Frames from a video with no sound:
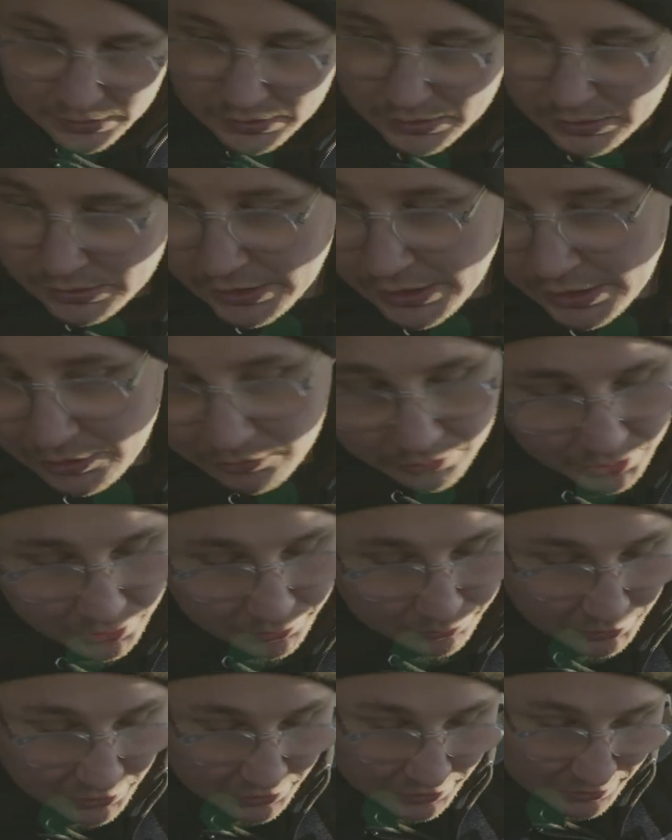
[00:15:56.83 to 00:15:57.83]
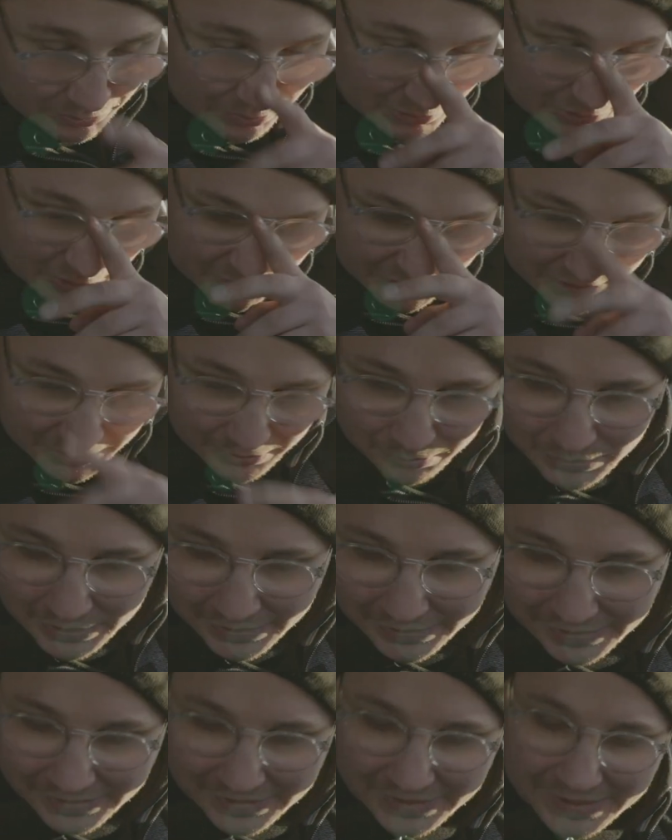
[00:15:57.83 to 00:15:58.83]
Now I'm gonna plug in
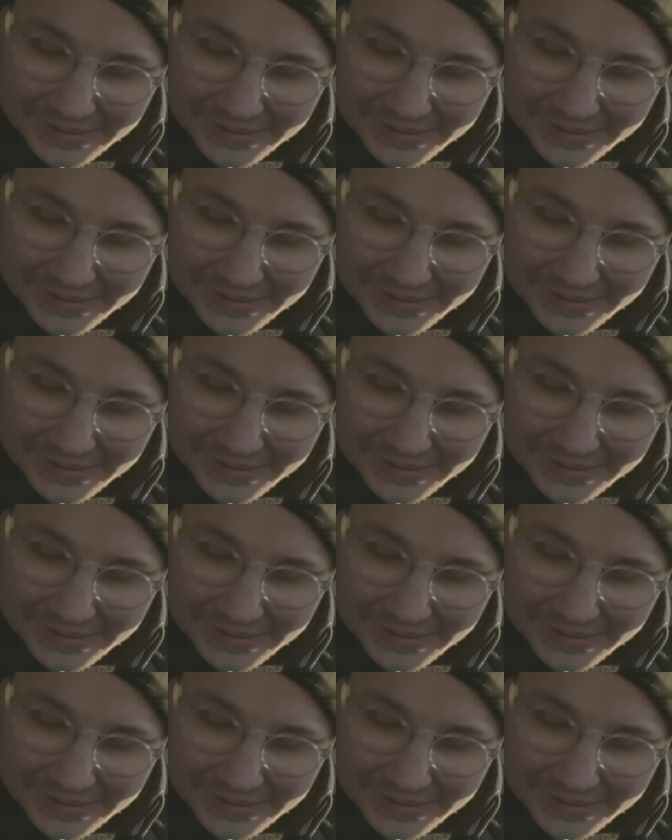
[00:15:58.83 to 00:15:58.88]
my